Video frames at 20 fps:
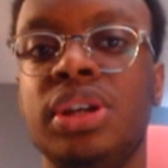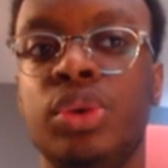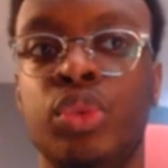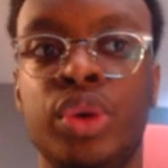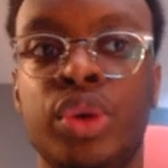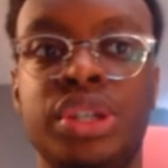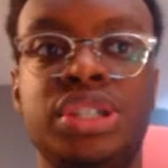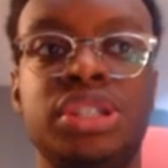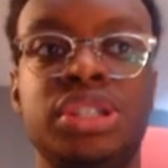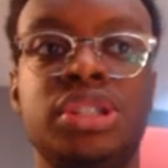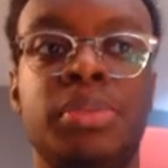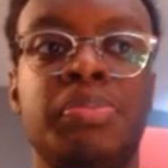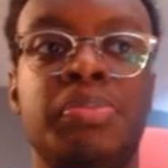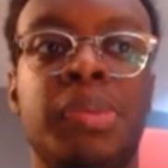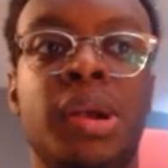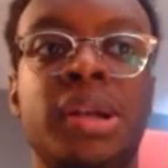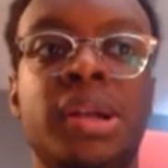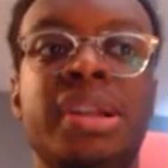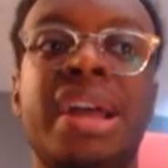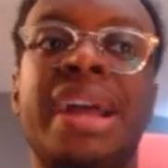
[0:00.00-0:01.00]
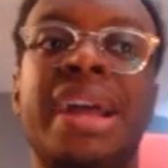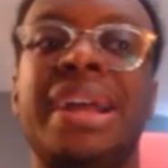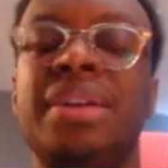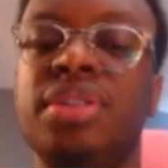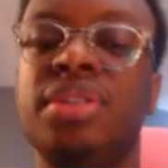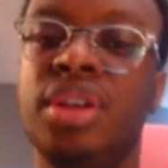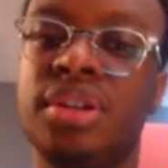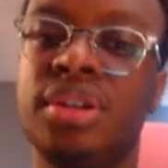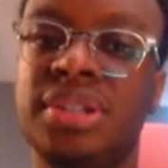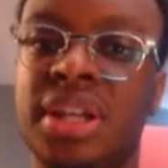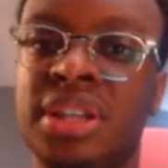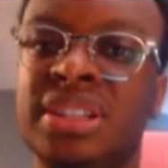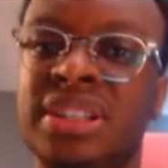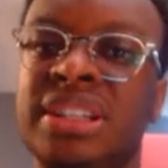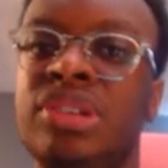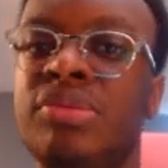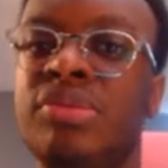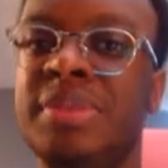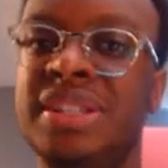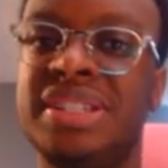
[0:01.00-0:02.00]
which is a bird that looks a
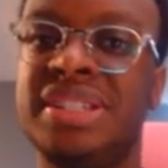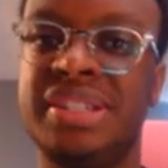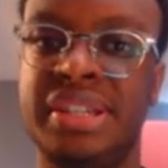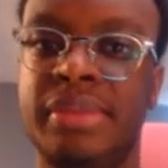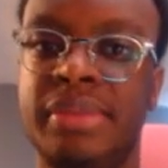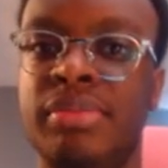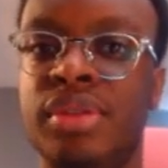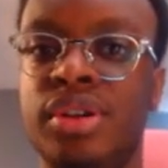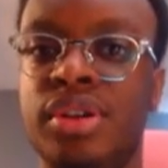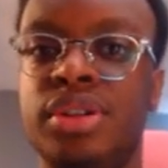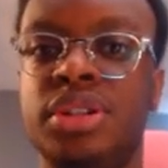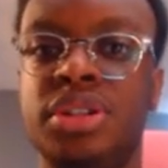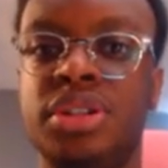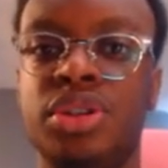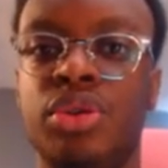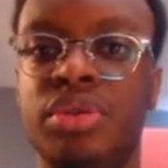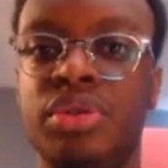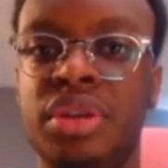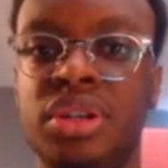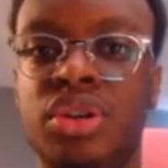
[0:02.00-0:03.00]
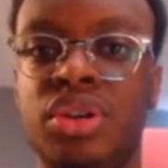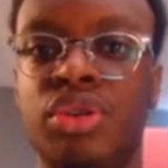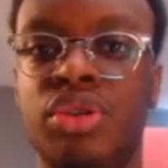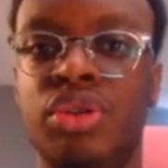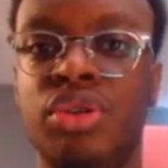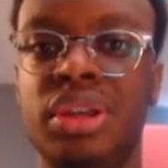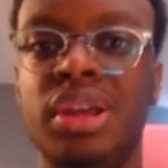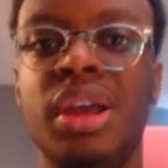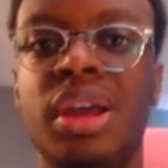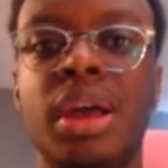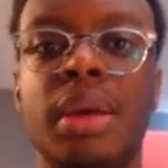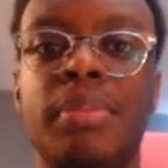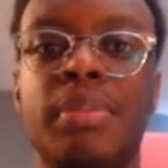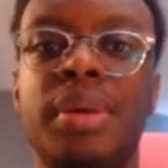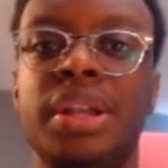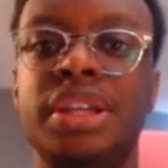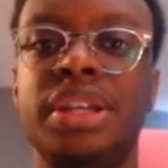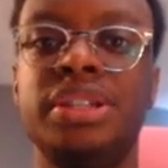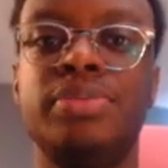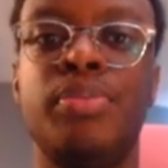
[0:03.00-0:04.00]
little bit similar to Toki Toki, but
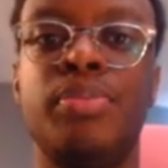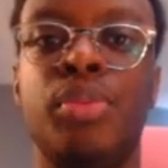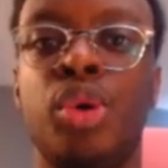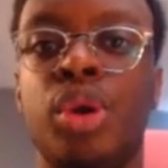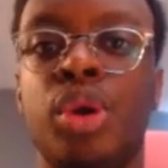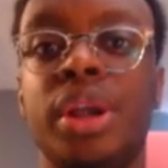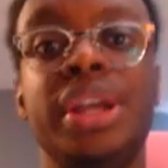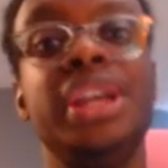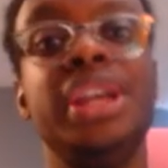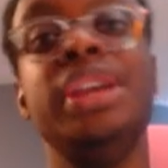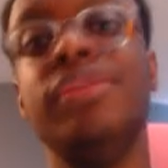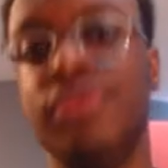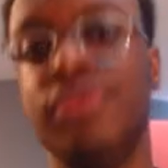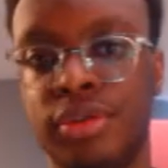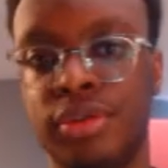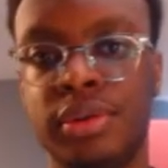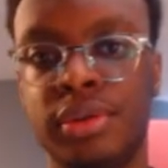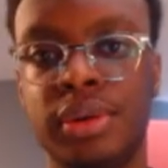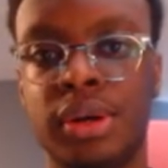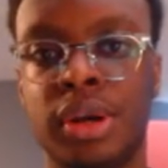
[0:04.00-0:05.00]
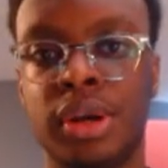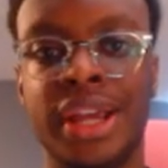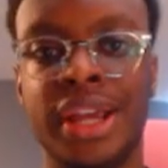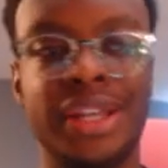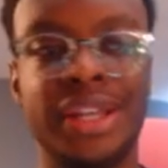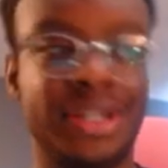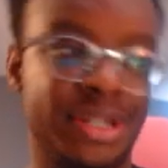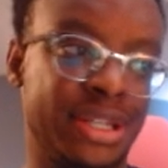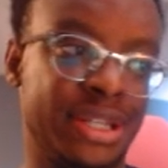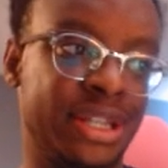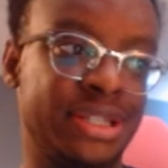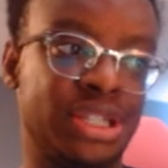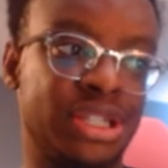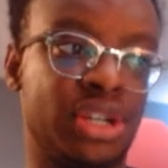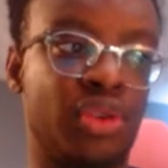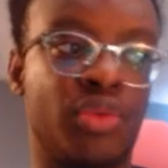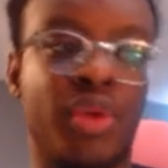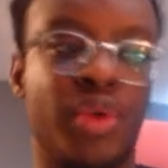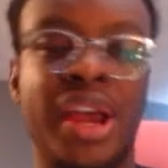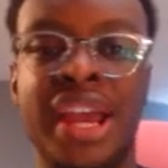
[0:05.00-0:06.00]
is more evil. All right, it's
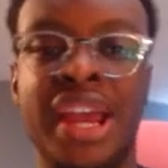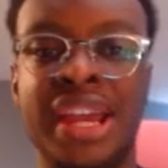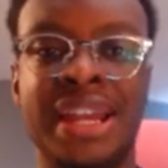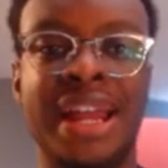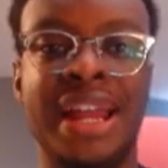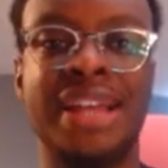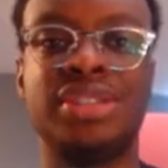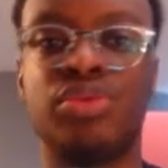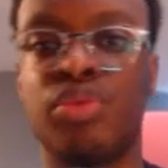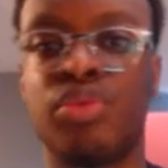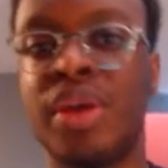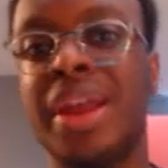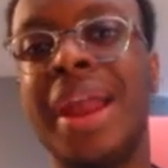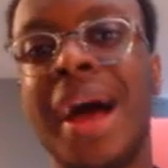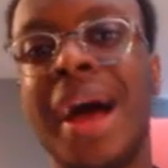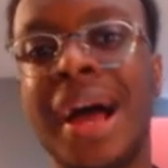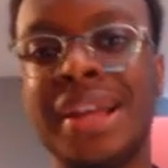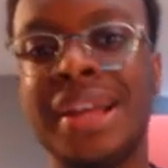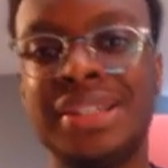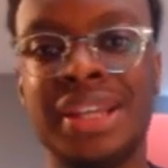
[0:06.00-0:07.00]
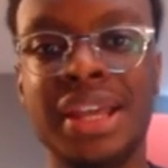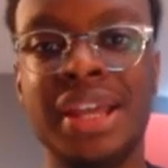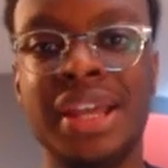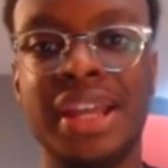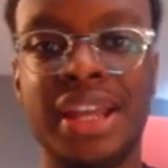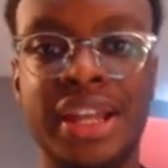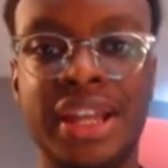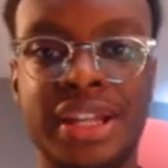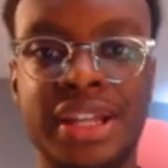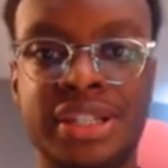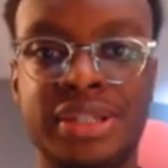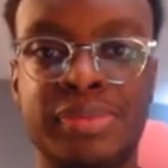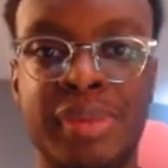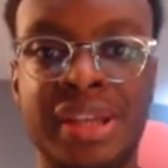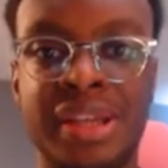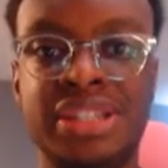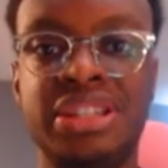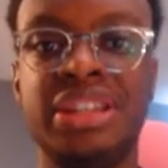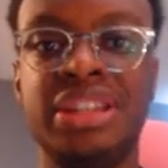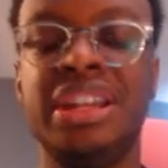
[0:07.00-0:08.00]
gray, it has red eyes. It's
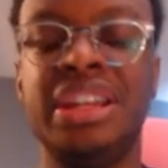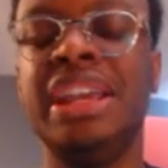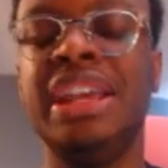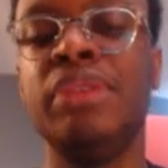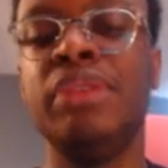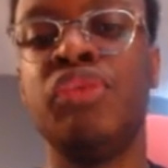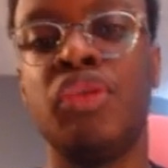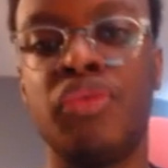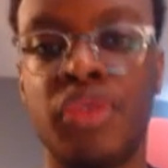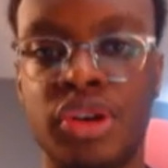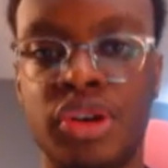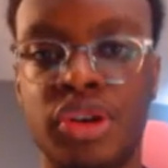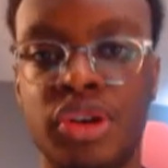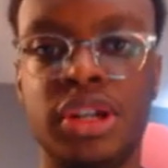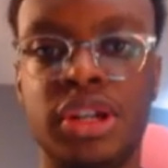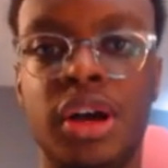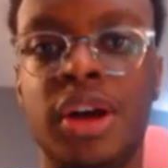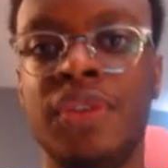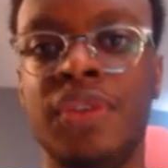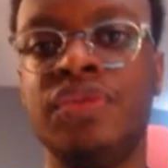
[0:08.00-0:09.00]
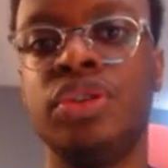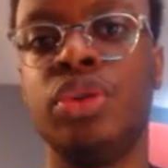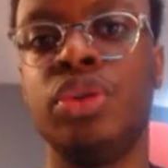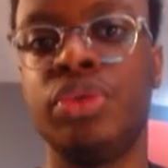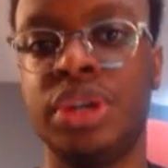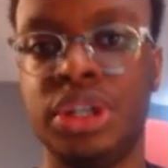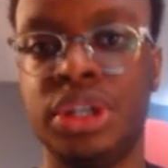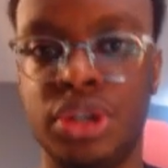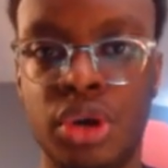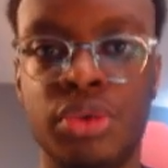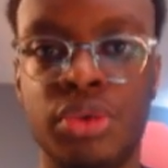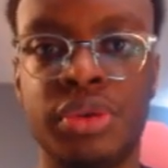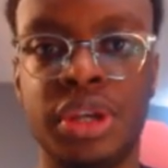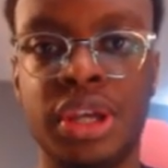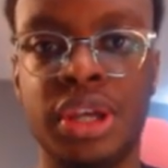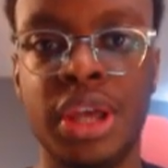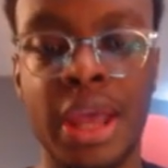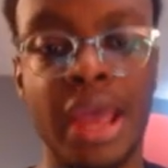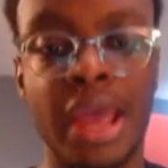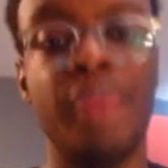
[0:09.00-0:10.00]
basically an evil version of Toki Toki,
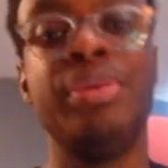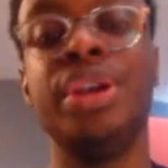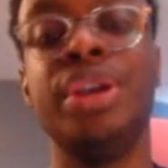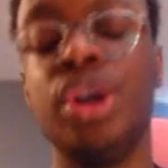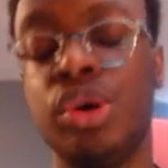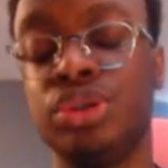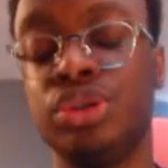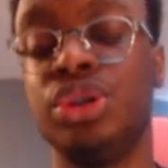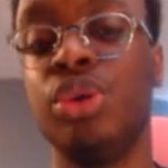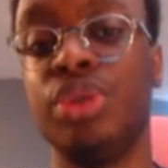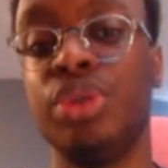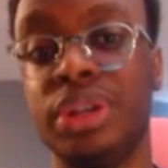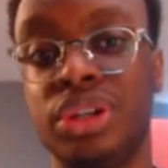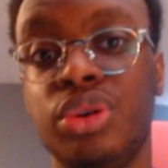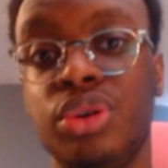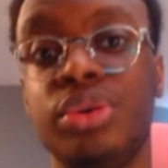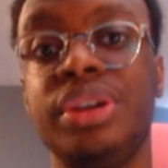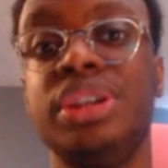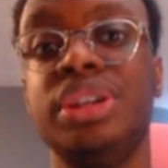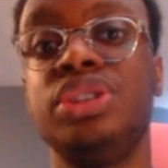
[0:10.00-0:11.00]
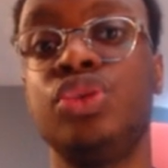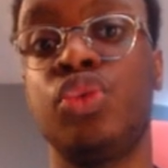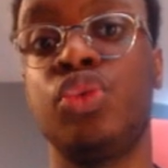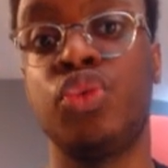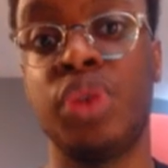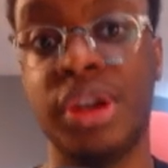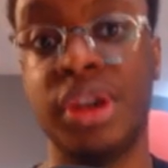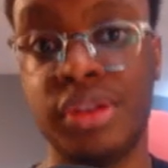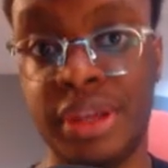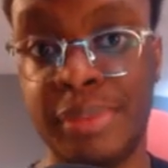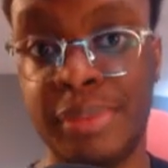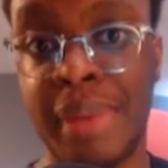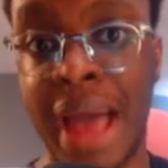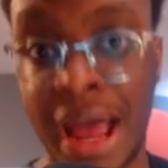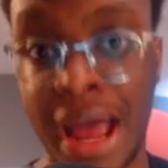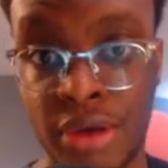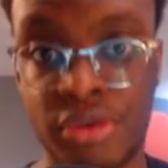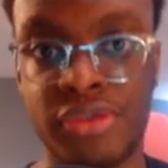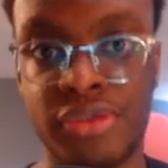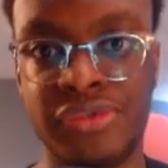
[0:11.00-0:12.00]
and we know Toki Toki is really
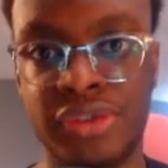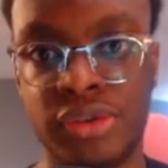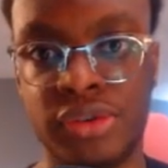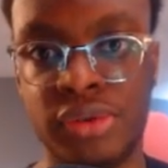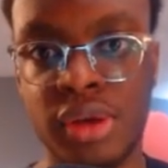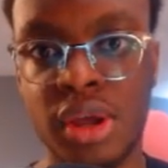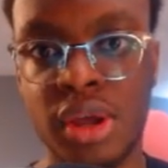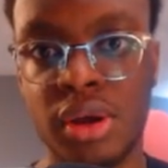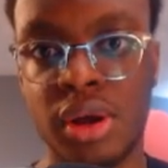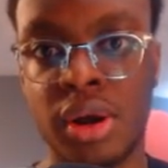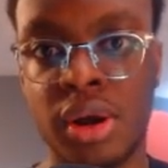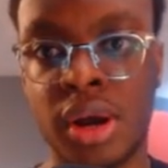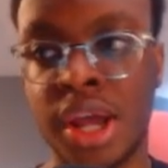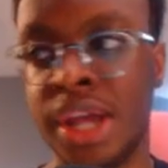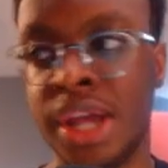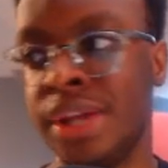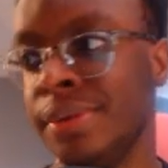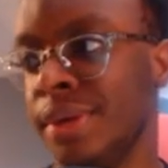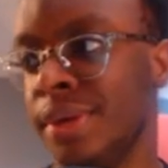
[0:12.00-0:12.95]
powerful. All right.